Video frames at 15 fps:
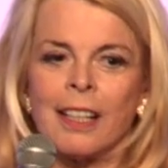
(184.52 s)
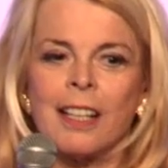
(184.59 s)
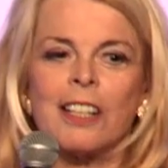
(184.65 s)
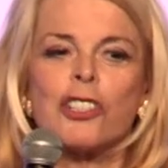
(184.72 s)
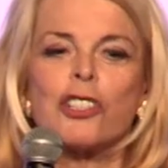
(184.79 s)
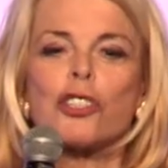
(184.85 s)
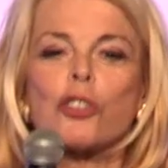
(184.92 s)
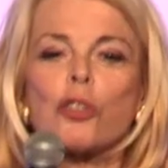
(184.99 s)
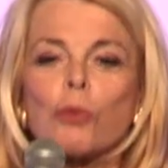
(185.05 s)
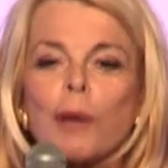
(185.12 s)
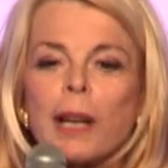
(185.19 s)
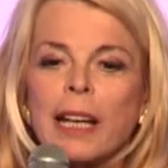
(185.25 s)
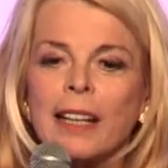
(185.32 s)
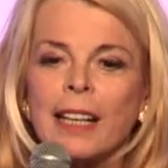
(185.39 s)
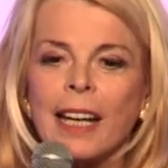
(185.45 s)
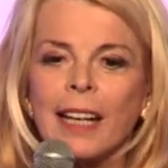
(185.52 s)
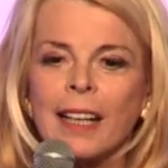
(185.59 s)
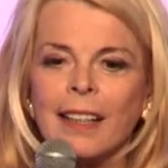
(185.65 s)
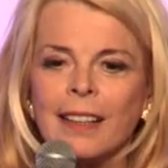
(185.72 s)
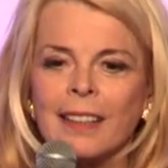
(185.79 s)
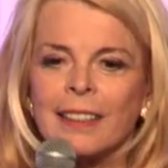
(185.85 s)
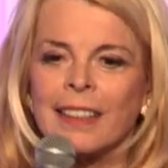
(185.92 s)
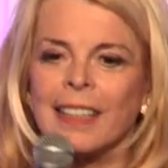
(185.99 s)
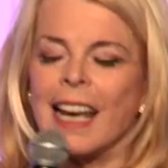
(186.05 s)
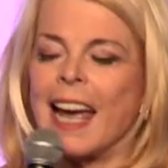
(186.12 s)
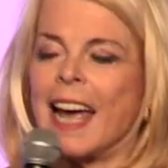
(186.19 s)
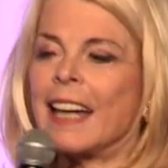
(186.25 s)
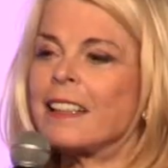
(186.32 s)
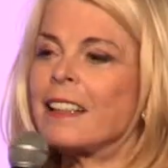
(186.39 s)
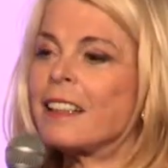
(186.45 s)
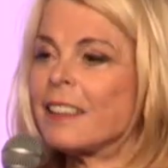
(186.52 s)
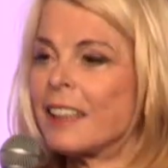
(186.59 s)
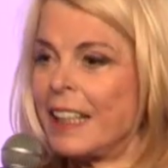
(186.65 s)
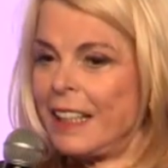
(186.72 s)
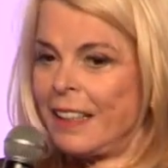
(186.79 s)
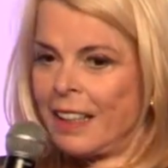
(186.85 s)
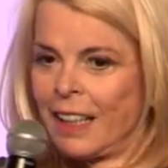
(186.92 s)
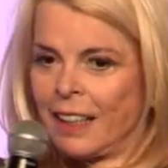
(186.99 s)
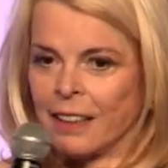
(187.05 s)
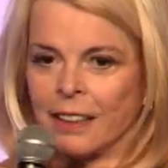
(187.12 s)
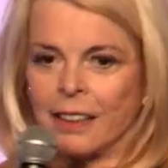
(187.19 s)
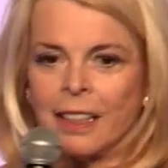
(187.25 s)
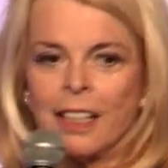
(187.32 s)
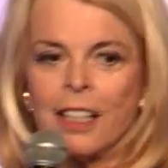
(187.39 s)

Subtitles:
screening and cleaning.